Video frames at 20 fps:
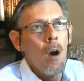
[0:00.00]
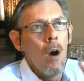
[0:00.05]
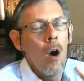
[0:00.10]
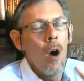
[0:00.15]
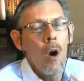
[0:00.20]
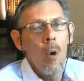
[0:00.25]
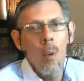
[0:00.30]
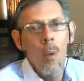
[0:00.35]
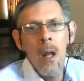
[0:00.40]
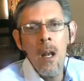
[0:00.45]

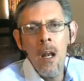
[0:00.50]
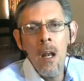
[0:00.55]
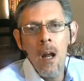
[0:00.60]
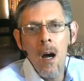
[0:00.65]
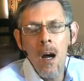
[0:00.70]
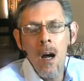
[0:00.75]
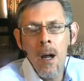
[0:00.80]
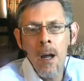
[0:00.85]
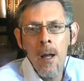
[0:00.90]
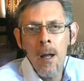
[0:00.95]
When
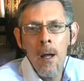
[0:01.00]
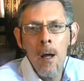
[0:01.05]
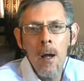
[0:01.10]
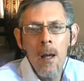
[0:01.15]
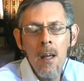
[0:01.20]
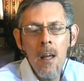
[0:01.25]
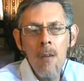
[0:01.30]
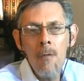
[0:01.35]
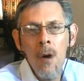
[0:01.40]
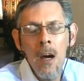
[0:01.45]

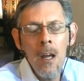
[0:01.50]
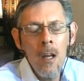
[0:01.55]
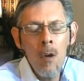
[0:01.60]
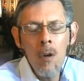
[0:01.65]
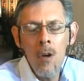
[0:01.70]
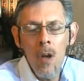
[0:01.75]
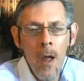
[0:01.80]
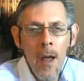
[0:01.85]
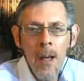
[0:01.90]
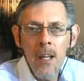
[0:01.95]
I, if I
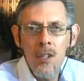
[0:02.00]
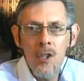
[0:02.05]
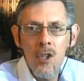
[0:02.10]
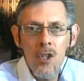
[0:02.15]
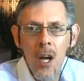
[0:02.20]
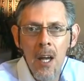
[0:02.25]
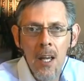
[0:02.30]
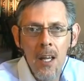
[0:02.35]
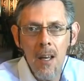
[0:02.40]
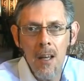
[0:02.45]
don't like
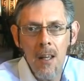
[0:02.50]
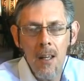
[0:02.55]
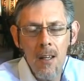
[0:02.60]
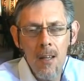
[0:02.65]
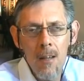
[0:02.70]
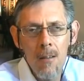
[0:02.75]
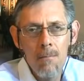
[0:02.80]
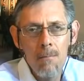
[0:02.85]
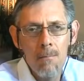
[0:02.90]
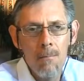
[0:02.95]
cycling,
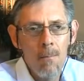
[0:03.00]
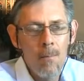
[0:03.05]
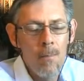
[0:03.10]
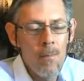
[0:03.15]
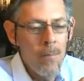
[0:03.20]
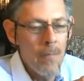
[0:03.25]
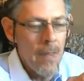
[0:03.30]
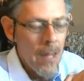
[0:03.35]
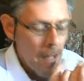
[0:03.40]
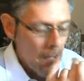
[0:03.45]

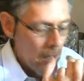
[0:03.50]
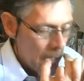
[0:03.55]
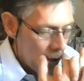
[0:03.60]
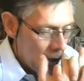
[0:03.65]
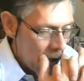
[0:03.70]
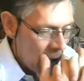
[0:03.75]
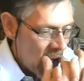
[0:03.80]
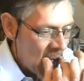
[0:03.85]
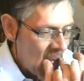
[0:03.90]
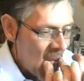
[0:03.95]

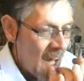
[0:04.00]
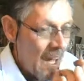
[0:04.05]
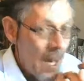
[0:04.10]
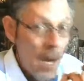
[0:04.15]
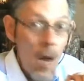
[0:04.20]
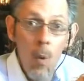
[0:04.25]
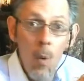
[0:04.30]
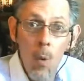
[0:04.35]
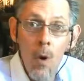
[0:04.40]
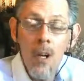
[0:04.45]
and
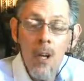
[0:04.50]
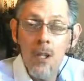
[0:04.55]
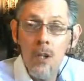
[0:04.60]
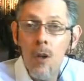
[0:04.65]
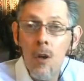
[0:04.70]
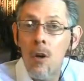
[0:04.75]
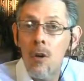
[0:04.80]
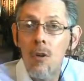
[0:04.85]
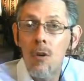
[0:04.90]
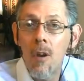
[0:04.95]
I want to
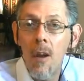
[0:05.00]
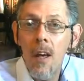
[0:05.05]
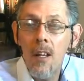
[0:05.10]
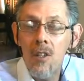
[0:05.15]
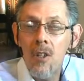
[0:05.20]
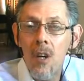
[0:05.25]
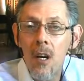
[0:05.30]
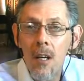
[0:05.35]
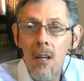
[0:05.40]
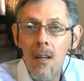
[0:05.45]
start to like
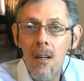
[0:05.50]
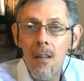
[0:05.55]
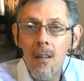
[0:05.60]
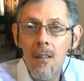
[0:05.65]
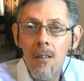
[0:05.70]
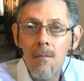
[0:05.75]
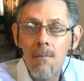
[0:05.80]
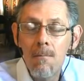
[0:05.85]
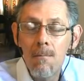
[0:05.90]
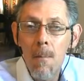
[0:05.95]
cycling,
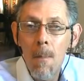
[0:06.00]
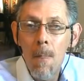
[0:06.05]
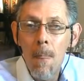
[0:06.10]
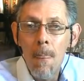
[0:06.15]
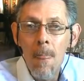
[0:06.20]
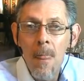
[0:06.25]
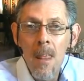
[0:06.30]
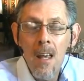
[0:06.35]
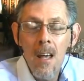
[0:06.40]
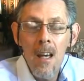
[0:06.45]

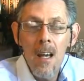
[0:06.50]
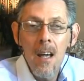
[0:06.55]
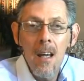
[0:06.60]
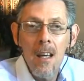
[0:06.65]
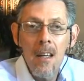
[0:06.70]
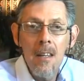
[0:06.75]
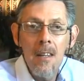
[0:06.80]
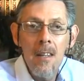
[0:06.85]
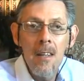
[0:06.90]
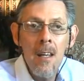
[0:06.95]

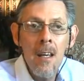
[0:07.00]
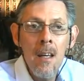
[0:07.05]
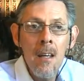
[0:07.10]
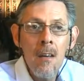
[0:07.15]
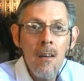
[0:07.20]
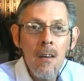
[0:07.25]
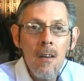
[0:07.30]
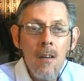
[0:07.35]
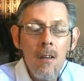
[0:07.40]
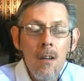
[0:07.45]

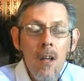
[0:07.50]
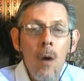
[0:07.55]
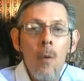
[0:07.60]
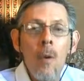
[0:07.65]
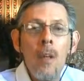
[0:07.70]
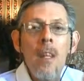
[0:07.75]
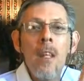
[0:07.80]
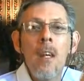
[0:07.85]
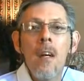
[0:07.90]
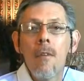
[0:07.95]
then the
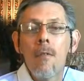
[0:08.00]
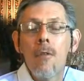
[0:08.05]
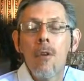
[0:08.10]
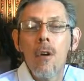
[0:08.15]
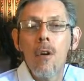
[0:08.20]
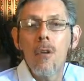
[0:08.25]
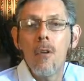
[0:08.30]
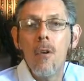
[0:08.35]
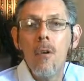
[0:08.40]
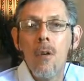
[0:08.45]
only thing I've got
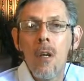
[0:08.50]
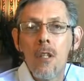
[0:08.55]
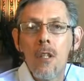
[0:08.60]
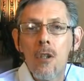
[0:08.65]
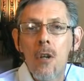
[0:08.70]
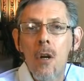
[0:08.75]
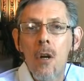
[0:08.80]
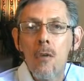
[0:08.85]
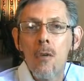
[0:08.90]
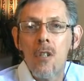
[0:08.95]
to do
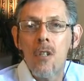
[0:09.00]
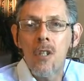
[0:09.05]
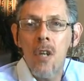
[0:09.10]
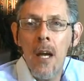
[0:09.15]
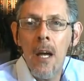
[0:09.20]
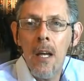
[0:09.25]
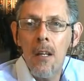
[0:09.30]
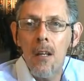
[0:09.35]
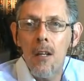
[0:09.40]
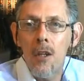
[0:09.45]
is go to the
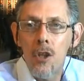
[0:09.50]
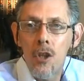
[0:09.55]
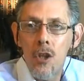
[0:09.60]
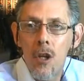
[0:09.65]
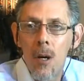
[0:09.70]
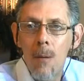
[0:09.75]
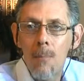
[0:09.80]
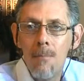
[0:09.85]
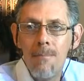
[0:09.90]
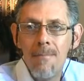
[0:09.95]
cycling shop